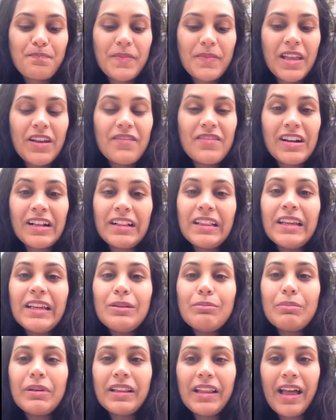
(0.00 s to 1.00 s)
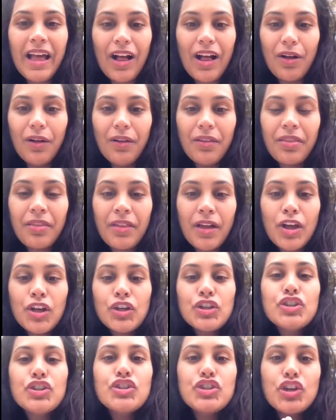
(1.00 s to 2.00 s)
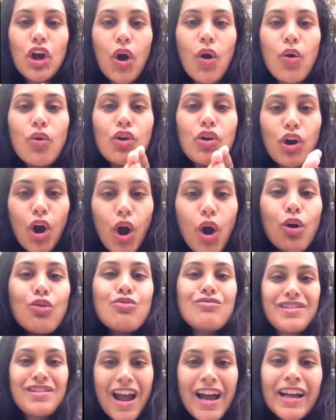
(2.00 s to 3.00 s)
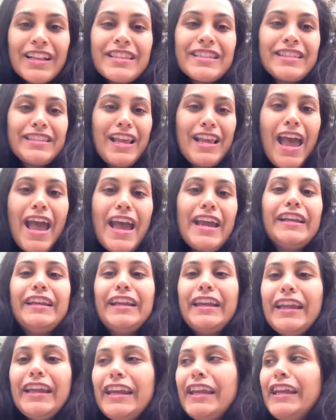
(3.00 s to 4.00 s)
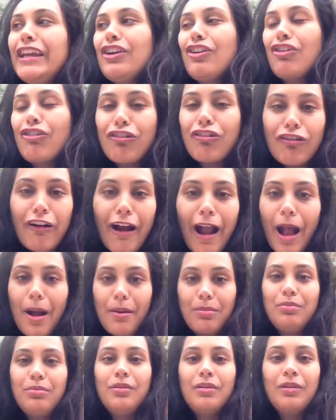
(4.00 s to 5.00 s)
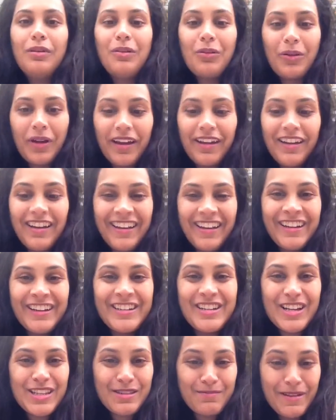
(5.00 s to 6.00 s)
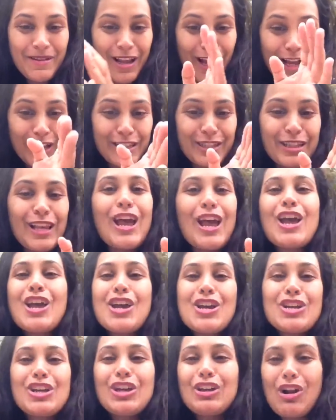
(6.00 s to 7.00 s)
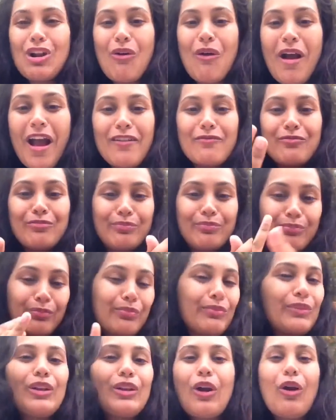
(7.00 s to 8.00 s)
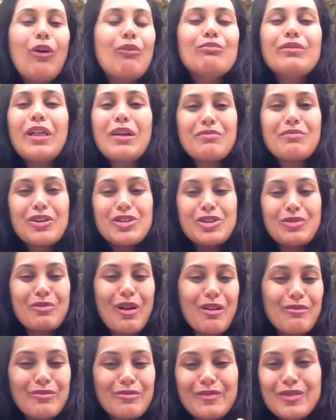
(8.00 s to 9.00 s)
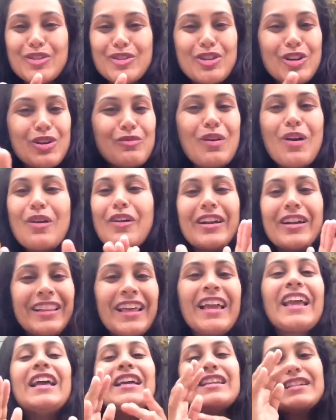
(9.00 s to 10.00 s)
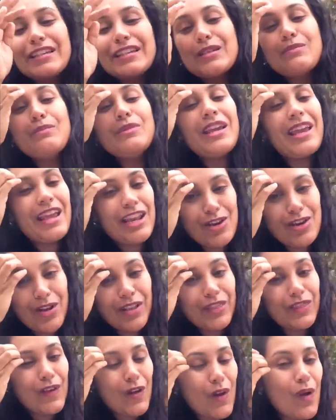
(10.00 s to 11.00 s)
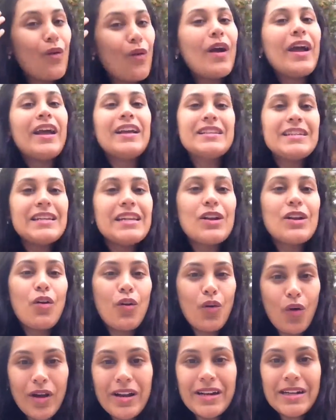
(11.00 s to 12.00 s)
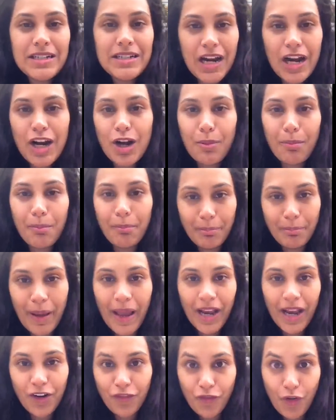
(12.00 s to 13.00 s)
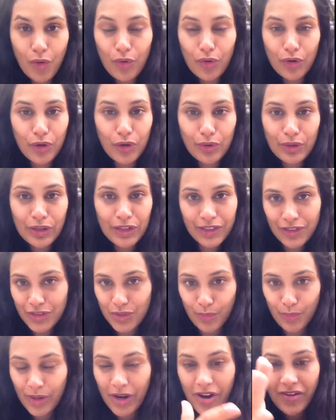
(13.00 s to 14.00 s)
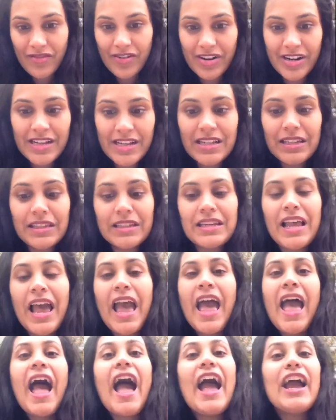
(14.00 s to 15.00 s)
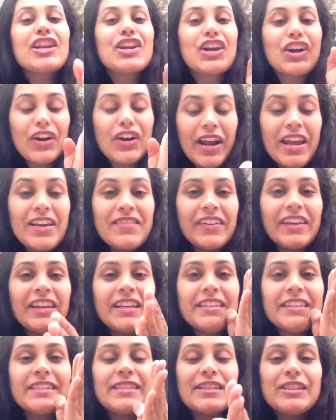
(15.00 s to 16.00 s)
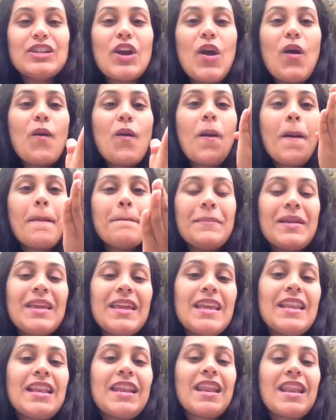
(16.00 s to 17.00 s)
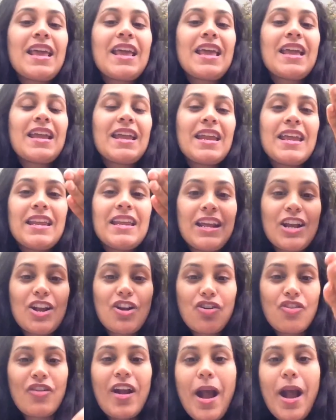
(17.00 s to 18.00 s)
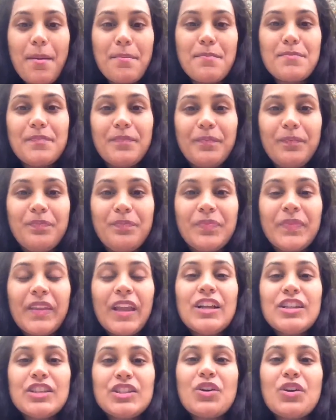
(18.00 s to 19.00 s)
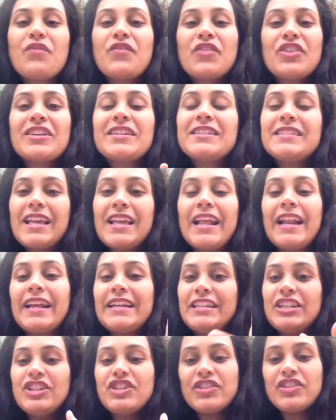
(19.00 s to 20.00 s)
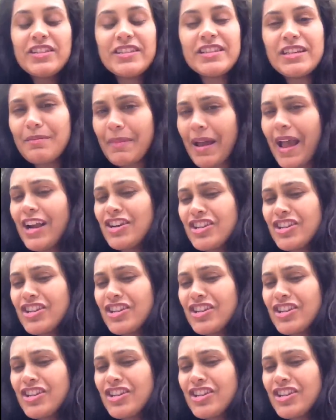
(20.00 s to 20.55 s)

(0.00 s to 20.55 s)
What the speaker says: given a clean bill of health, don't go nuts and eat crap, okay? Just because you don't have, blood pressure problems or sugar problems or anything doesn't mean you have to go ahead to eat an entire bag of Oreo cookies or whatever it is. And cravings don't mean eating crap. So and I teach this in